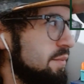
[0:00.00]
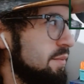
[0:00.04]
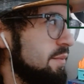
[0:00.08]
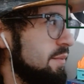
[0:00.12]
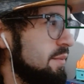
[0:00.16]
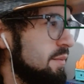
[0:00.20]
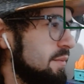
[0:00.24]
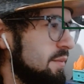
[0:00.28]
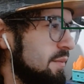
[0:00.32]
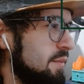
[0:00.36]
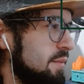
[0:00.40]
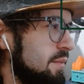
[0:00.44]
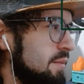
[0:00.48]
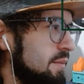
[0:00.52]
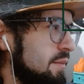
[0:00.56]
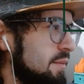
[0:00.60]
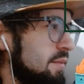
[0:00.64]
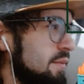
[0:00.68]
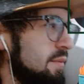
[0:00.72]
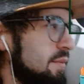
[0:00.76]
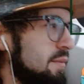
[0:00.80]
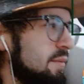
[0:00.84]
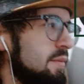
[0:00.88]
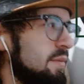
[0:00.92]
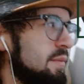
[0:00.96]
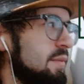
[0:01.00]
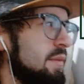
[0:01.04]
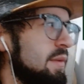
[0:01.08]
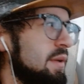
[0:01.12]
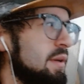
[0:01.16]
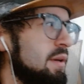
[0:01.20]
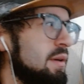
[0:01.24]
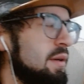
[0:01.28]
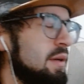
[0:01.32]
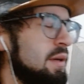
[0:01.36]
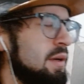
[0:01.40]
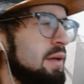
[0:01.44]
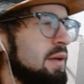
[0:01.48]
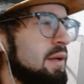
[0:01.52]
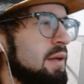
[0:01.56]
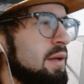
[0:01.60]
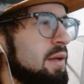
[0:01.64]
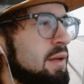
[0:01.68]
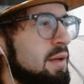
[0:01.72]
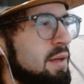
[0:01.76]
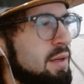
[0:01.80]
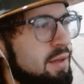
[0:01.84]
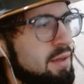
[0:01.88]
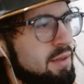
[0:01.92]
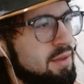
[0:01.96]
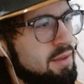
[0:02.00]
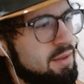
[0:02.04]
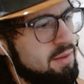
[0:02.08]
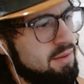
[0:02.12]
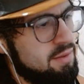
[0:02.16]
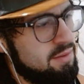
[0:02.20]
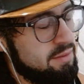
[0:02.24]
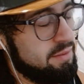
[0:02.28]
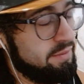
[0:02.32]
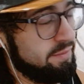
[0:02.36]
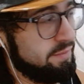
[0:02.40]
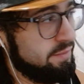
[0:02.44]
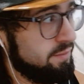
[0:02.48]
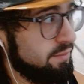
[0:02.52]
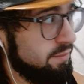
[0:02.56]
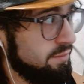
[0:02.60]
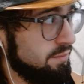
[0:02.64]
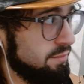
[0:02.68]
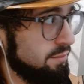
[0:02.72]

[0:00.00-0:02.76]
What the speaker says: Nobody speaks.